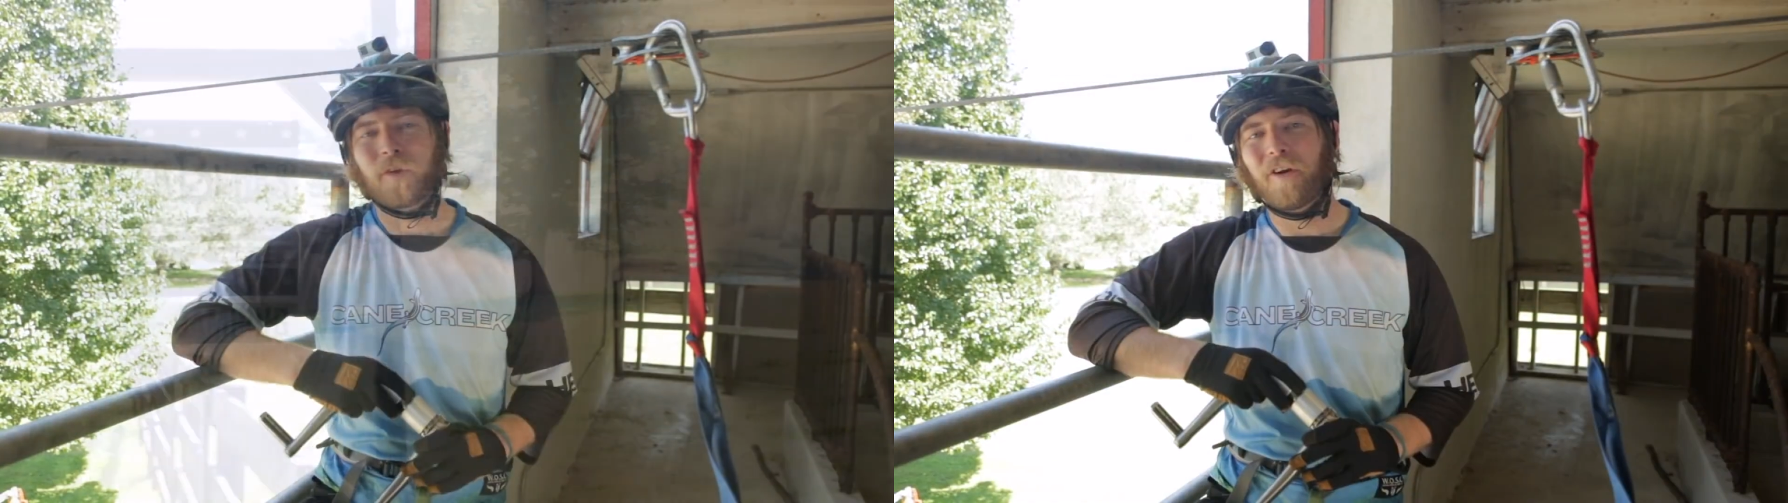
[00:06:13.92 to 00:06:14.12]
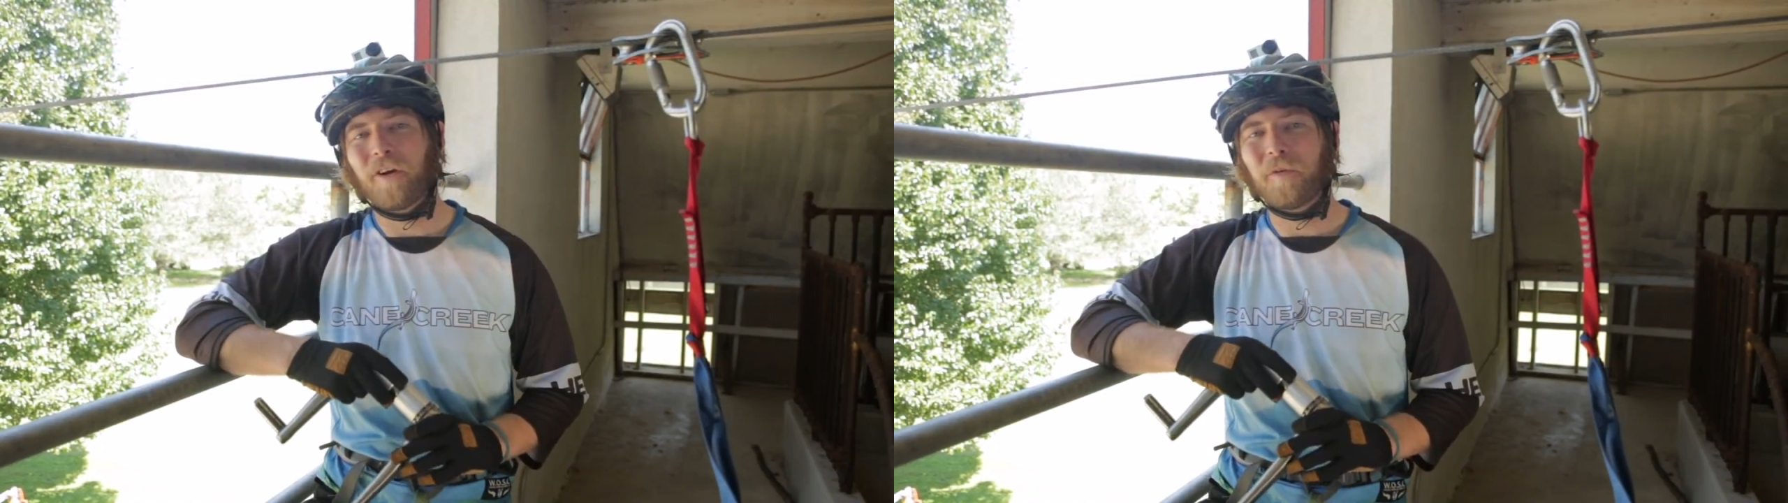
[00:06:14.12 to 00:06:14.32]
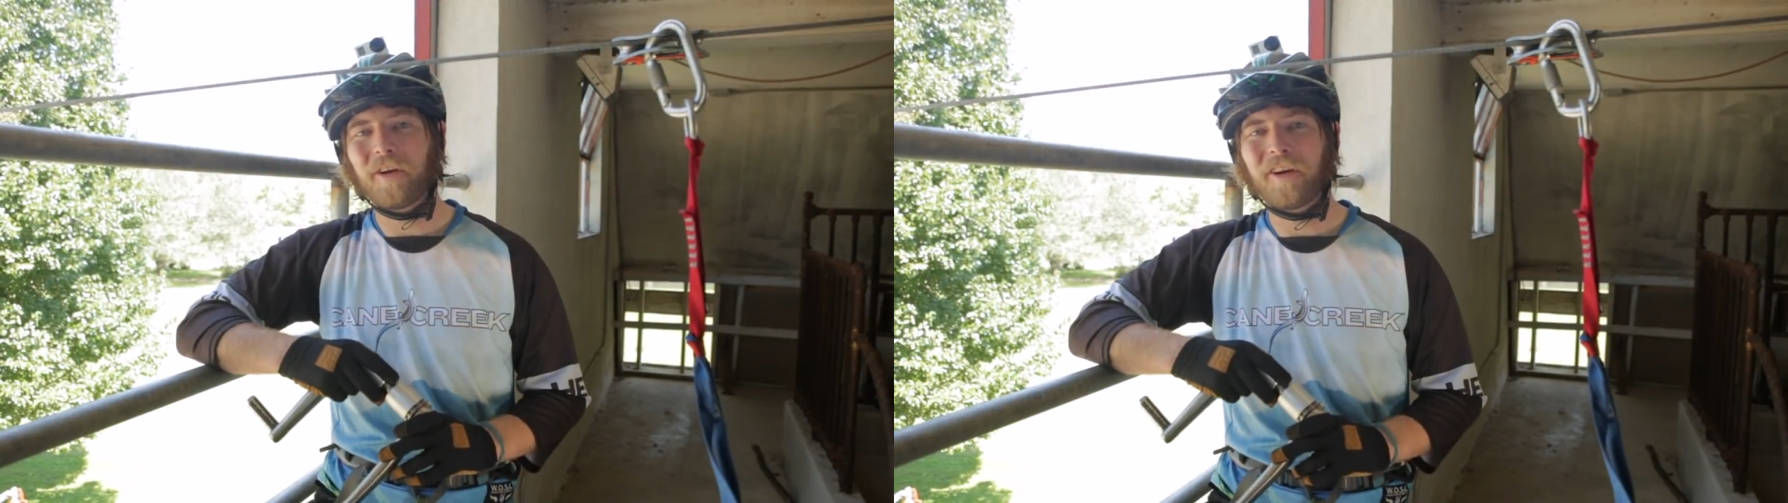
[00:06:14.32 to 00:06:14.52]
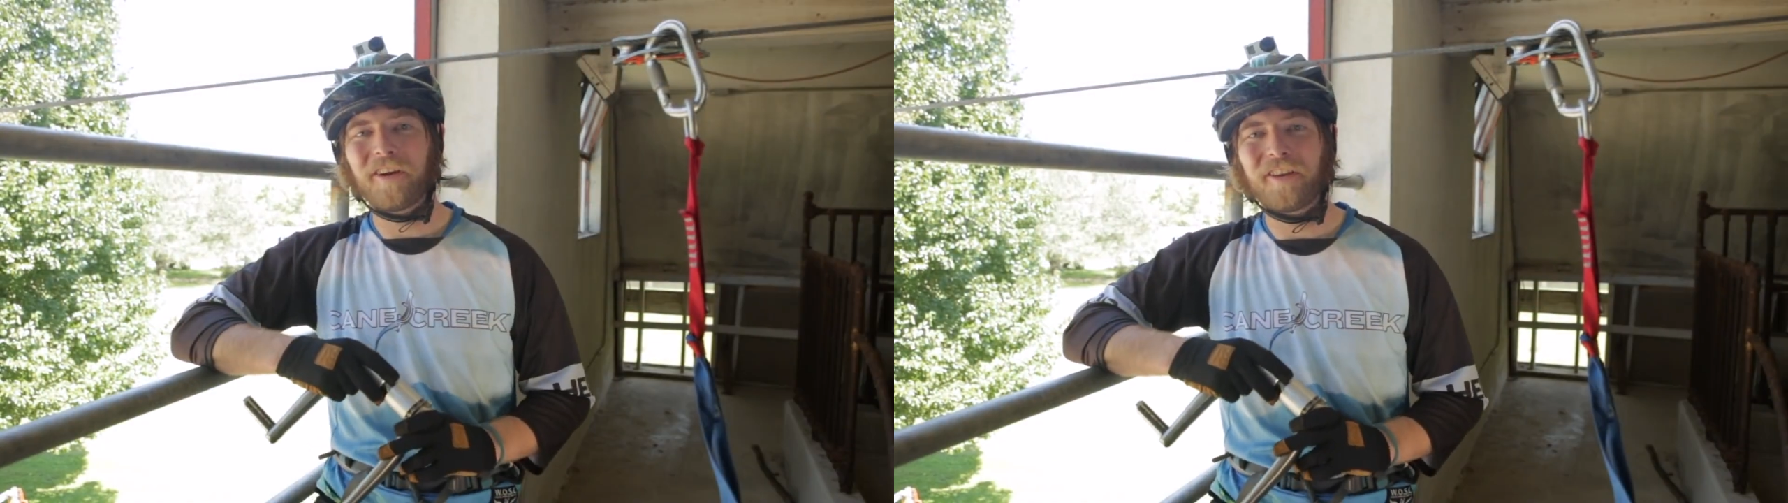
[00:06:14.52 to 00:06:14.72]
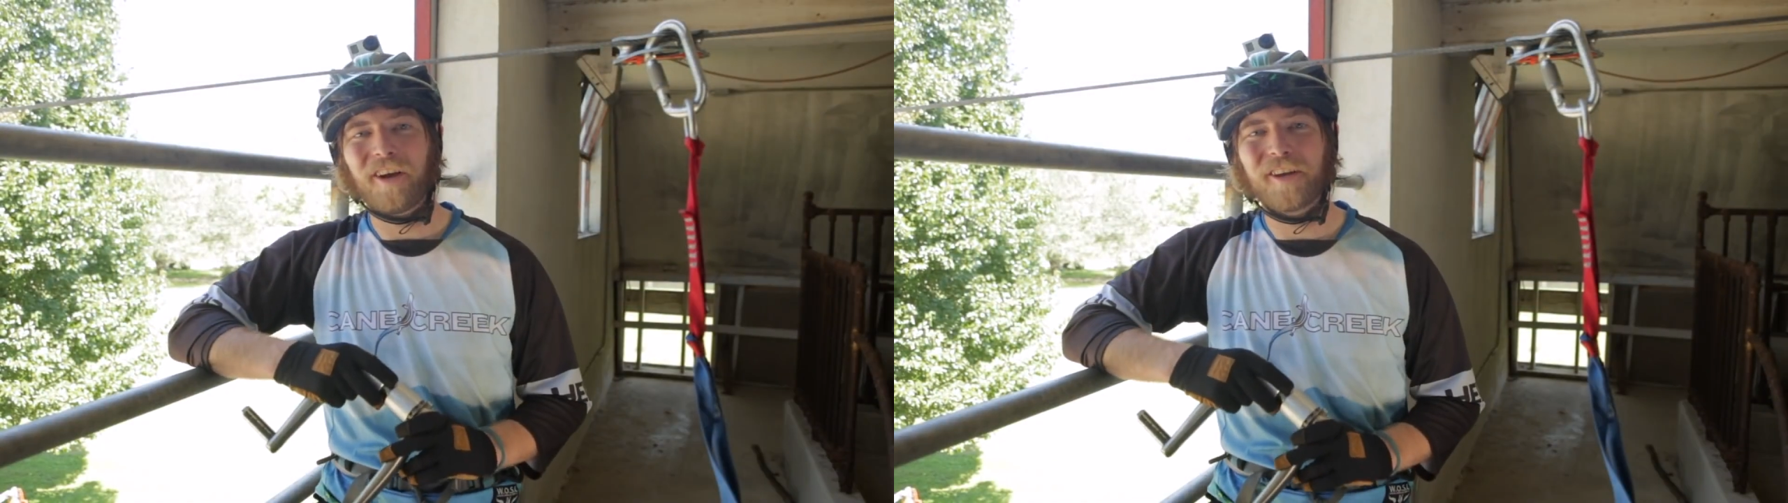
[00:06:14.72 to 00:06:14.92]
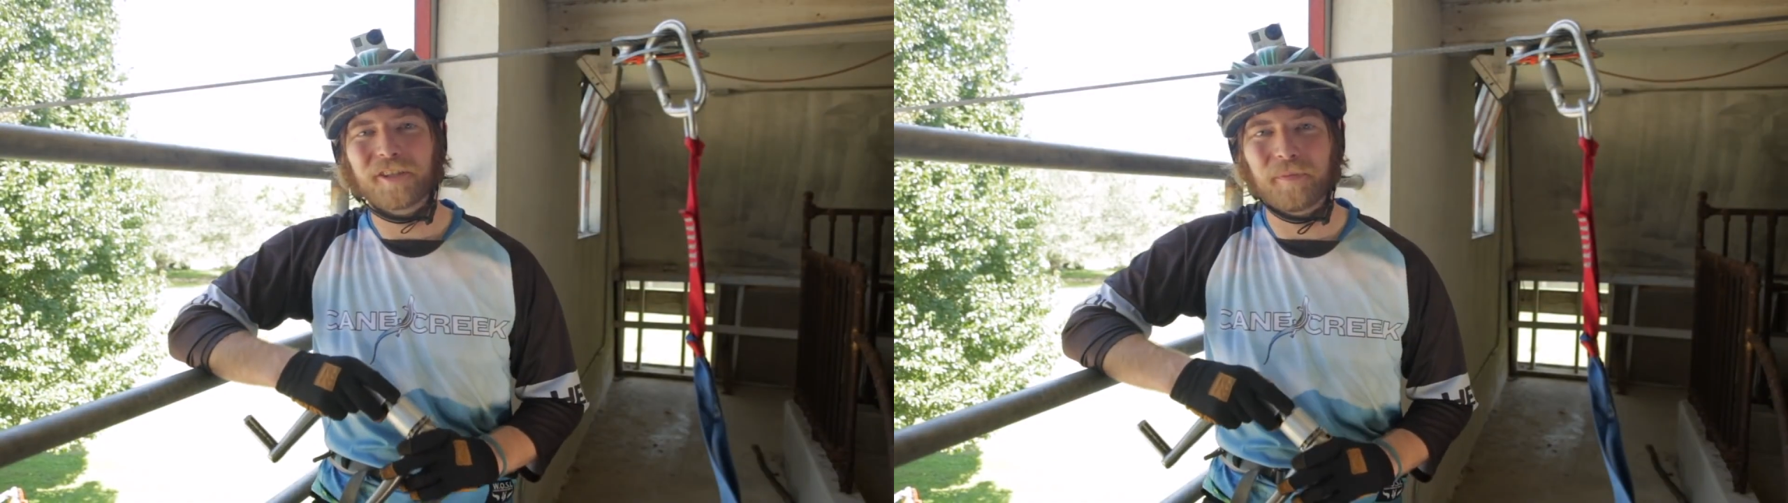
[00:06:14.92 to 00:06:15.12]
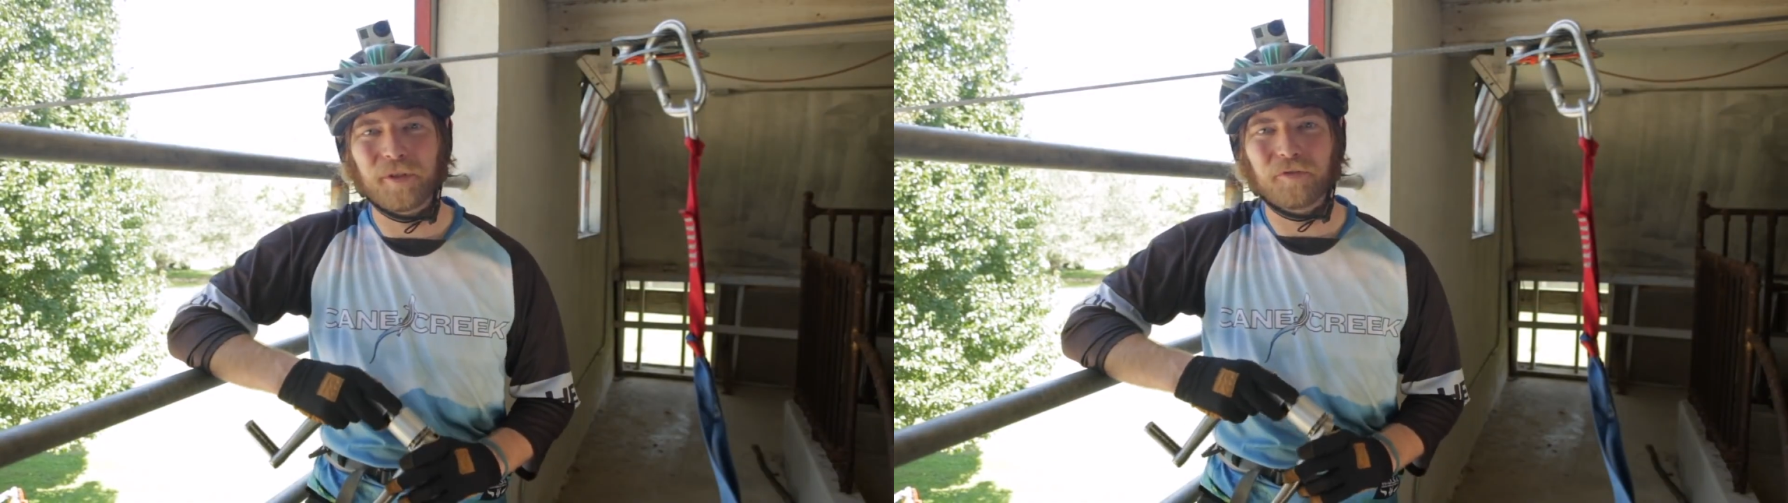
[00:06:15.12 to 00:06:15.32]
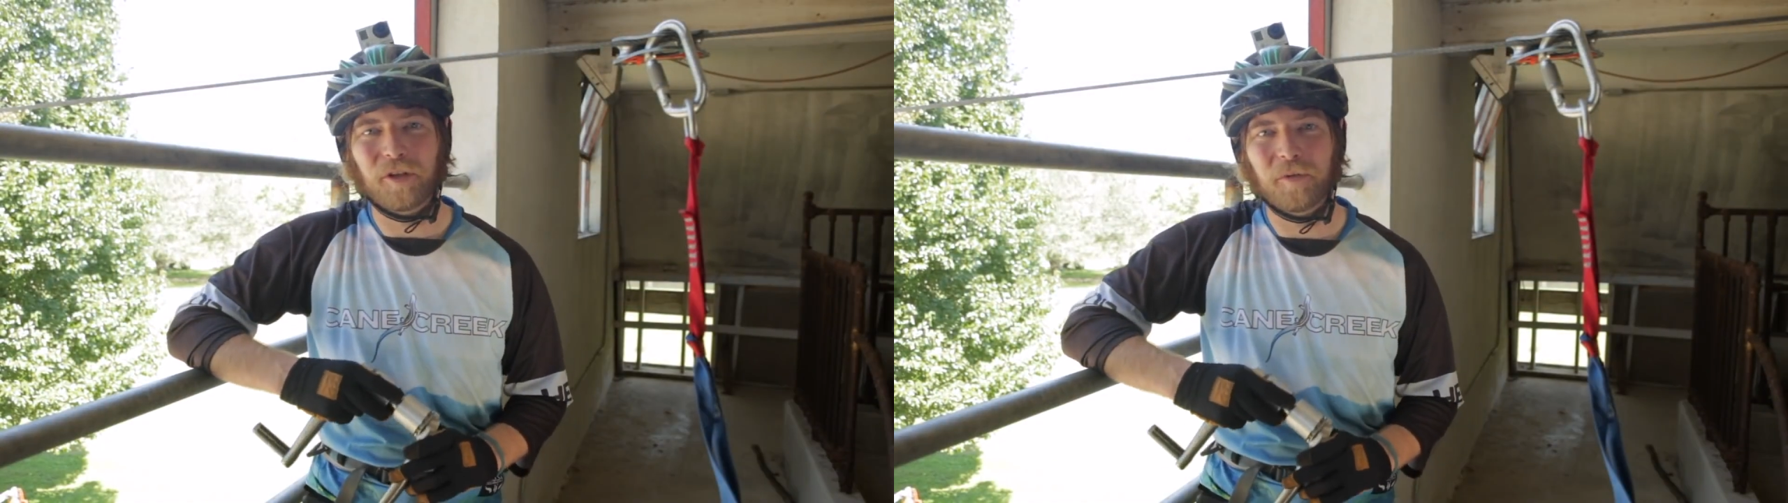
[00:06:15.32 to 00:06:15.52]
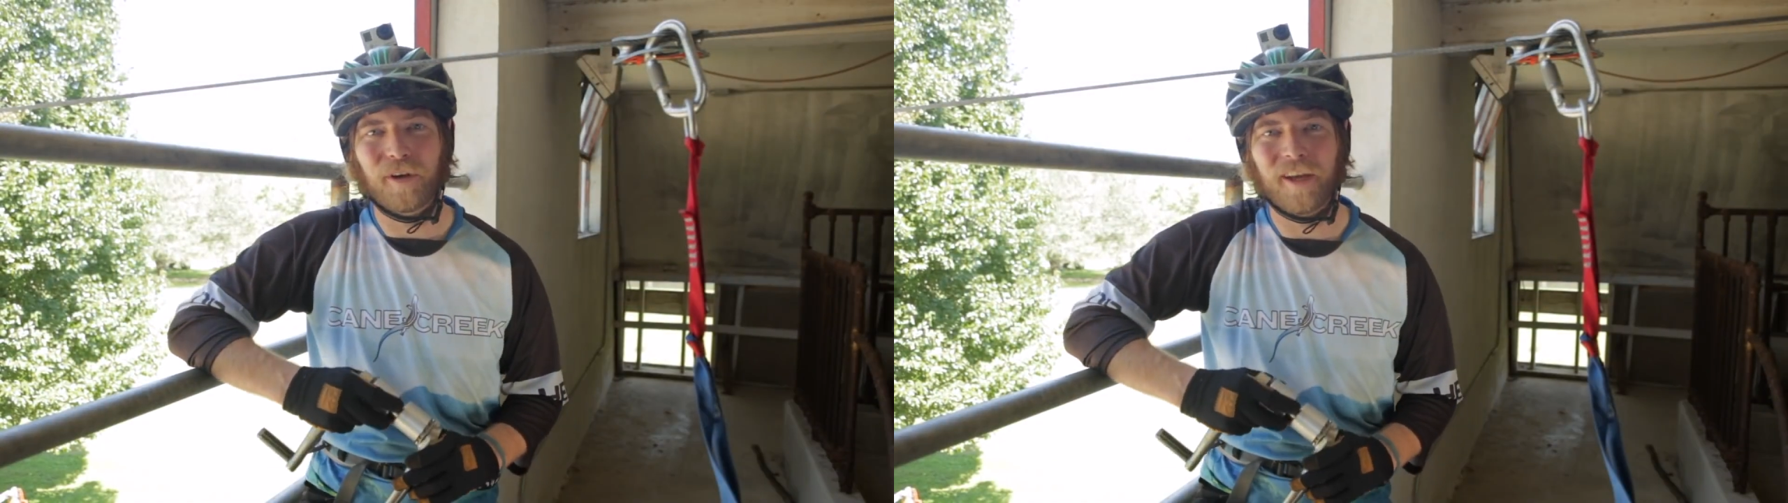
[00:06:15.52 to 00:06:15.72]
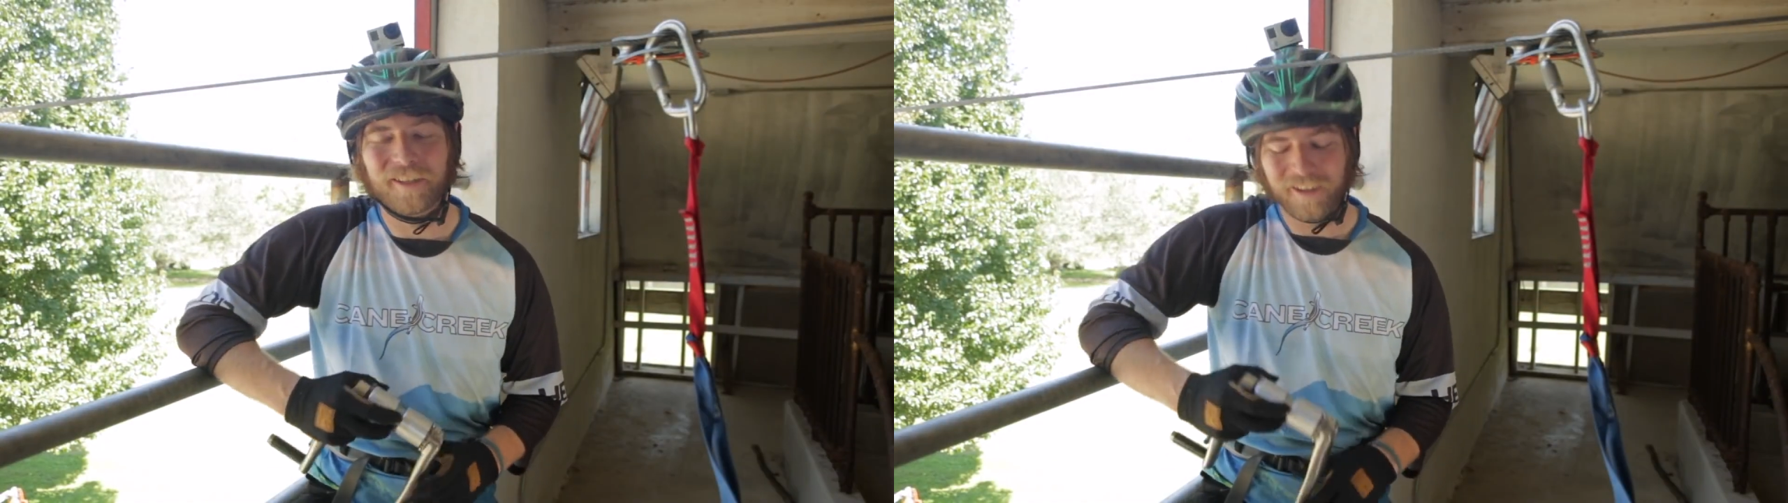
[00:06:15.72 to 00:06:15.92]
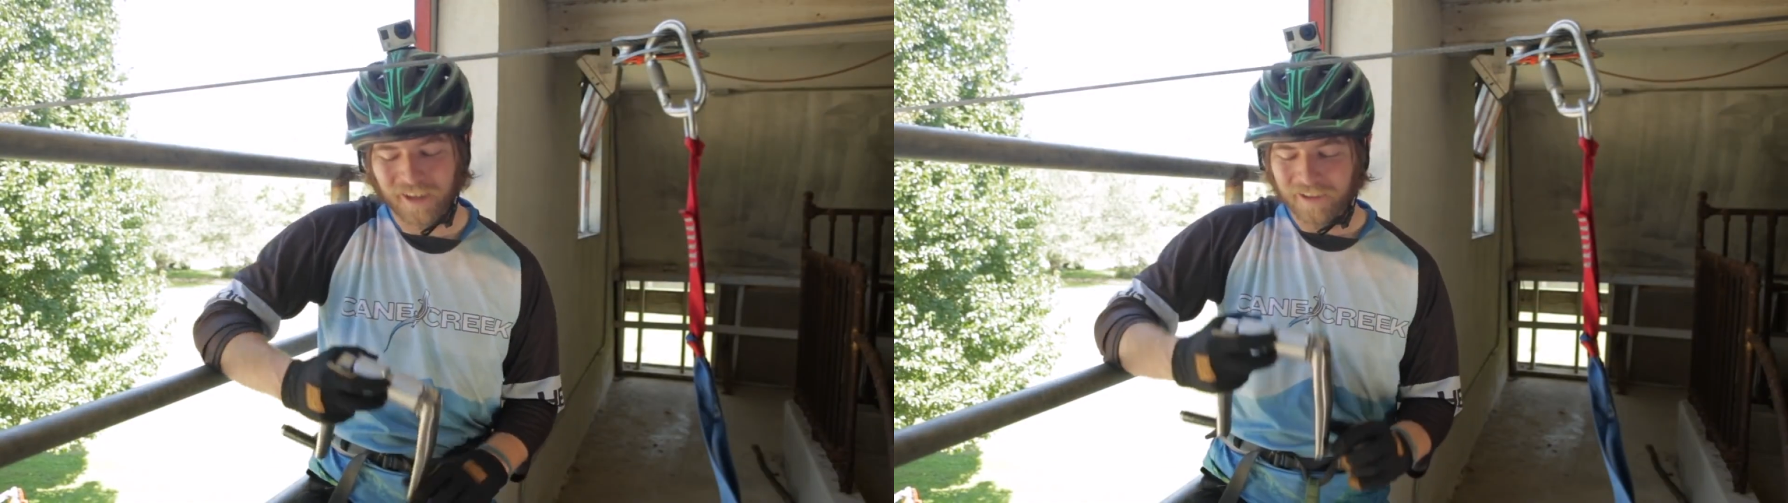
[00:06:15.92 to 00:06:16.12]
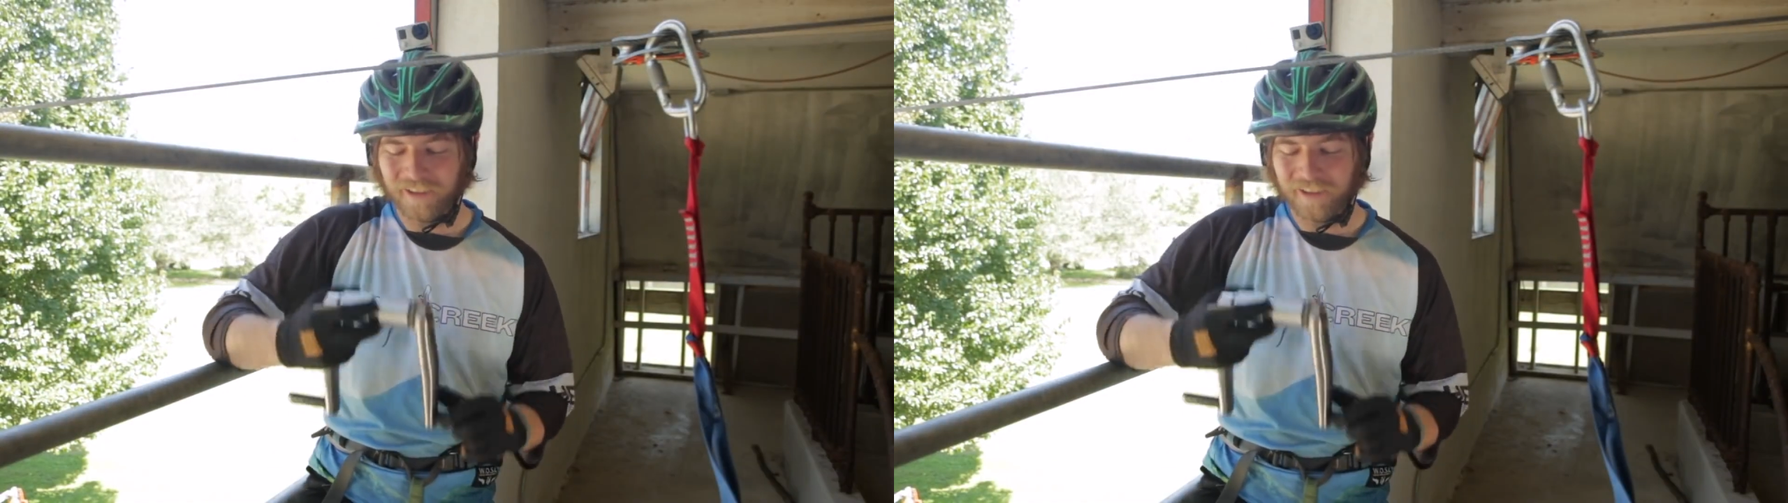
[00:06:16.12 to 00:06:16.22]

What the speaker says: Alright, we're here at the Oscar Blues rebranch